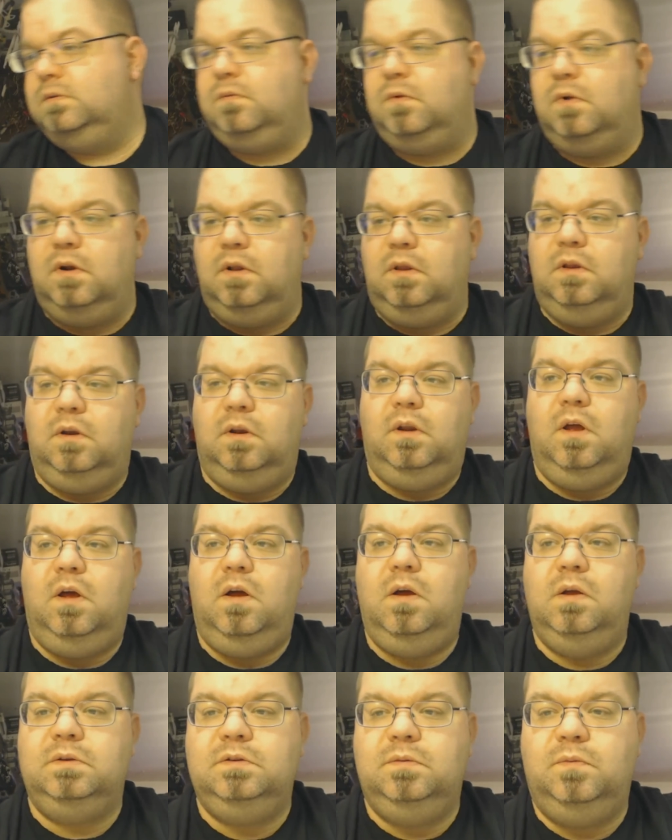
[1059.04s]
is running a little
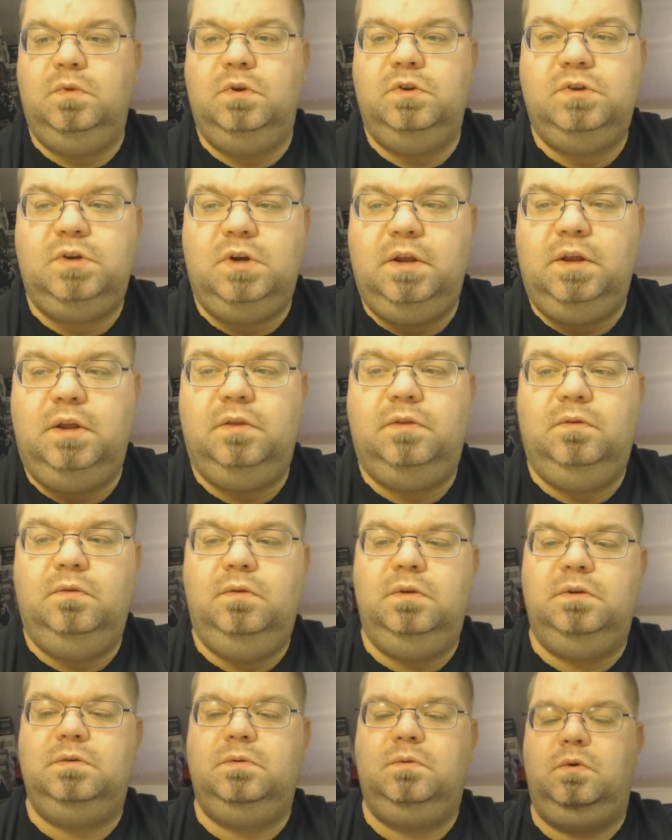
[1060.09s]
long, so I'm going to try to get through
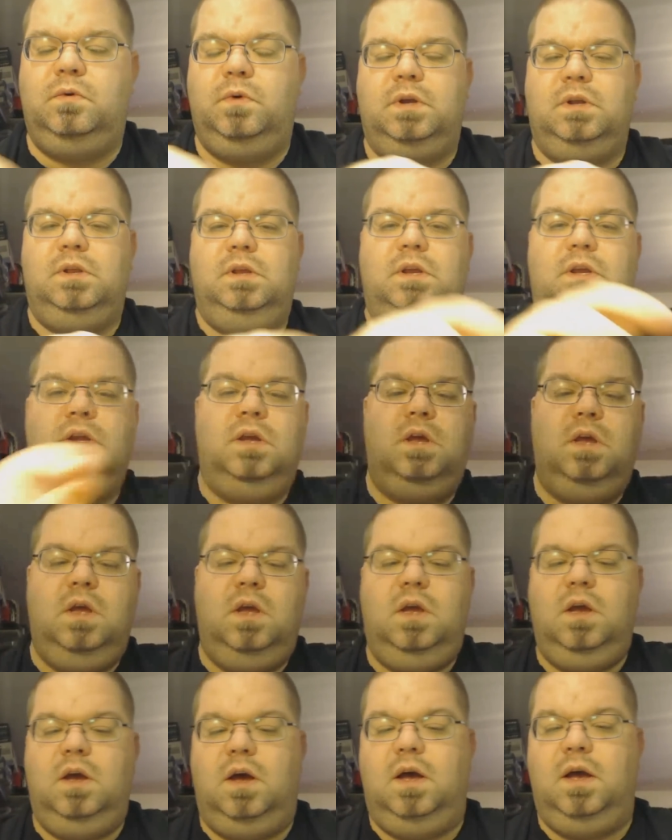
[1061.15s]
this quickly.
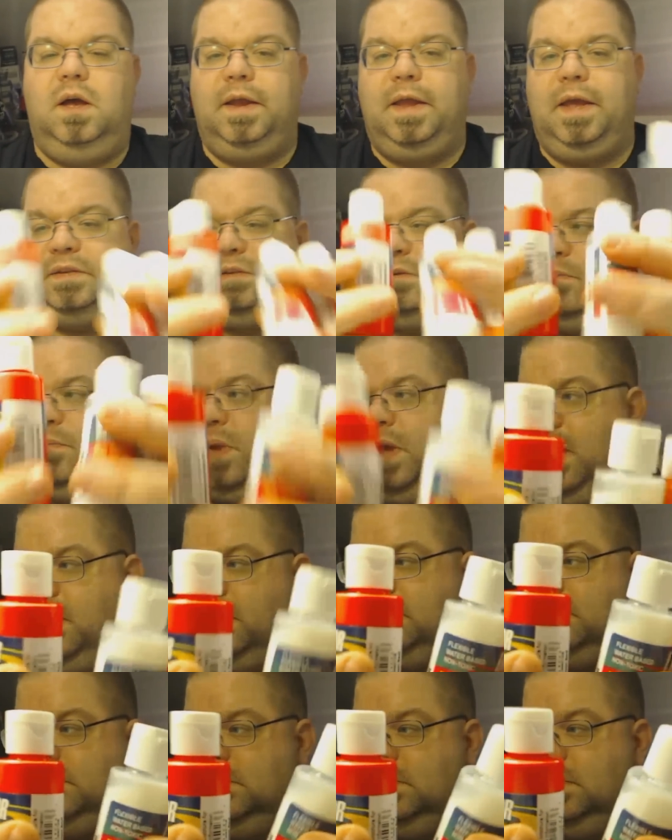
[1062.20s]
Got some
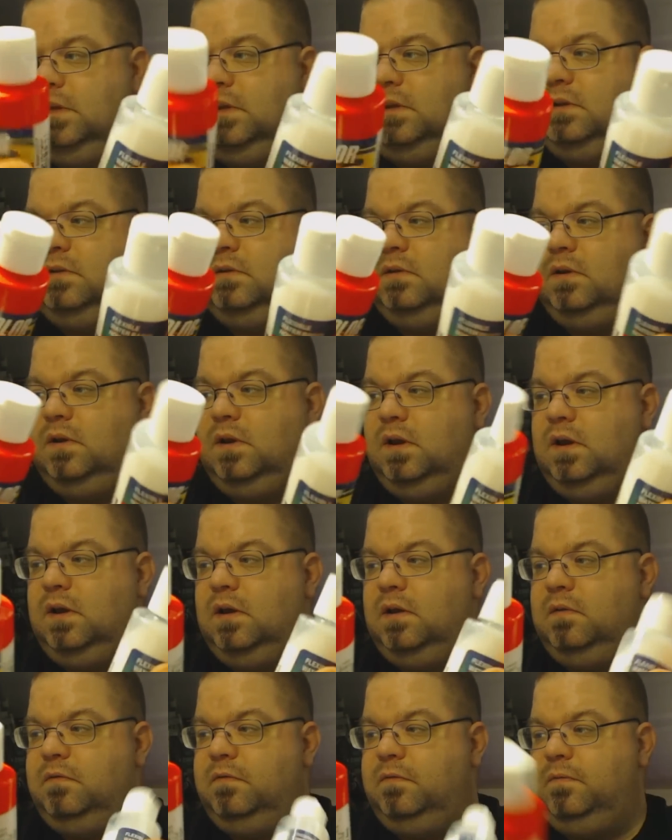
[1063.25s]
paints in,
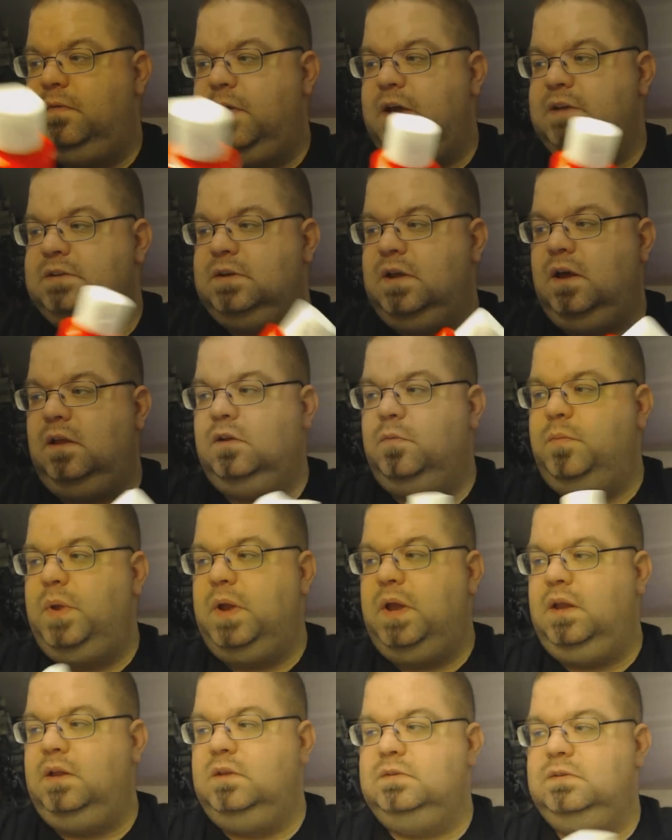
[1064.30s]
fast color
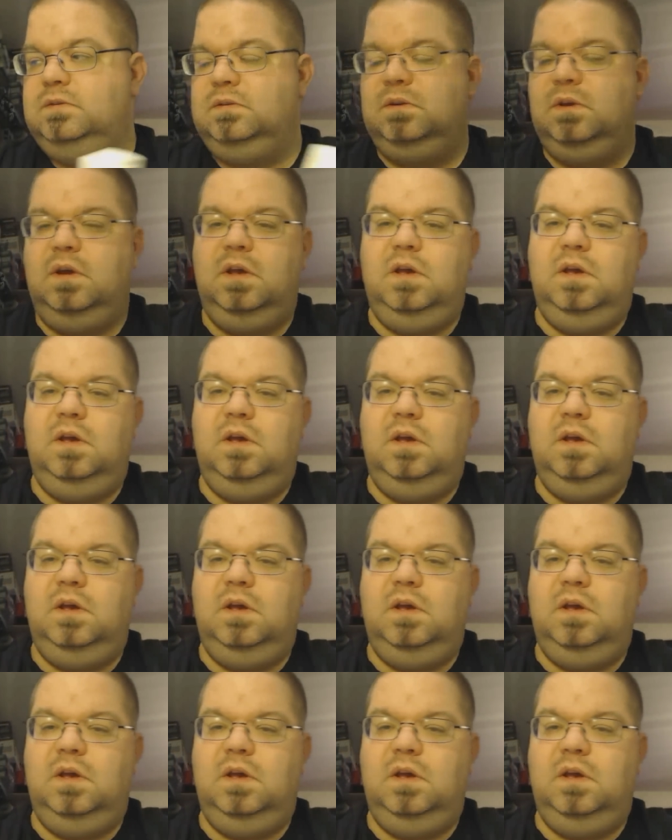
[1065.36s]
paints,